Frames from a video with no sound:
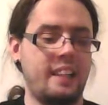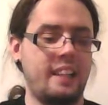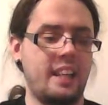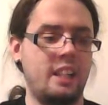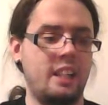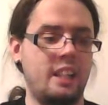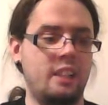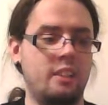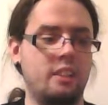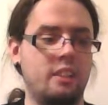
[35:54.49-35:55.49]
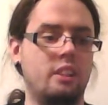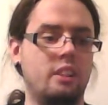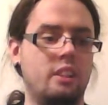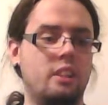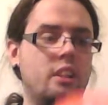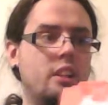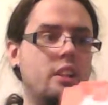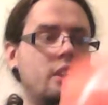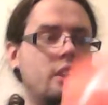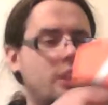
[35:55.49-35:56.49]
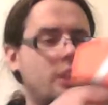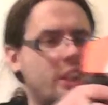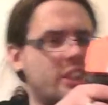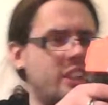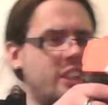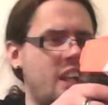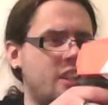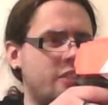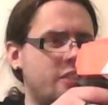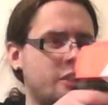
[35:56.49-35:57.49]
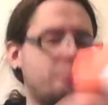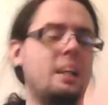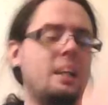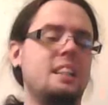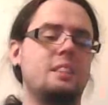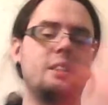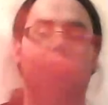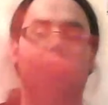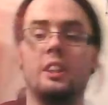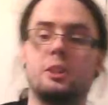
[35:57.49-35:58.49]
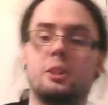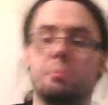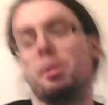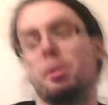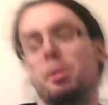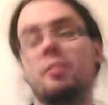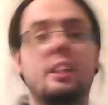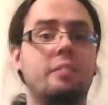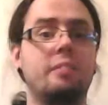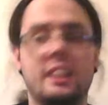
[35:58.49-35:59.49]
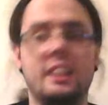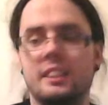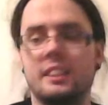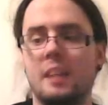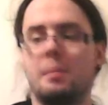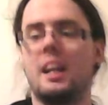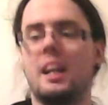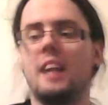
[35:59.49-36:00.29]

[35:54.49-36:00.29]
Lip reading: And other than that, for the blaster, it's perfectly fine. It's not bad. I